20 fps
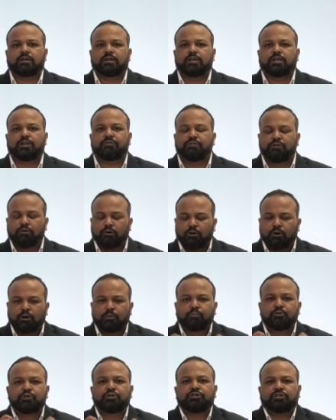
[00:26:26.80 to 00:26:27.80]
if you have
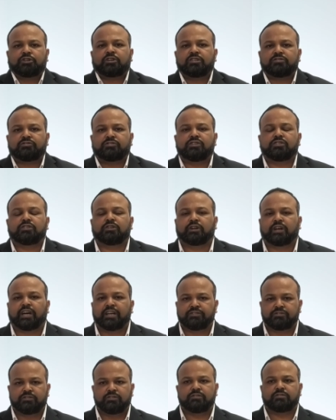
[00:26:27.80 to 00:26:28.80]
not put your trust in
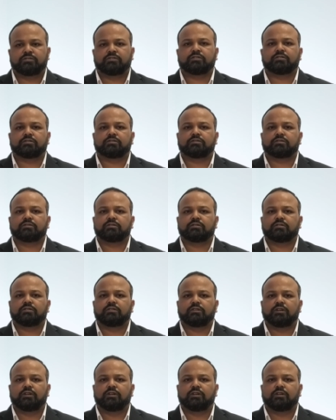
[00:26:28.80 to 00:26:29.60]
Christ Jesus.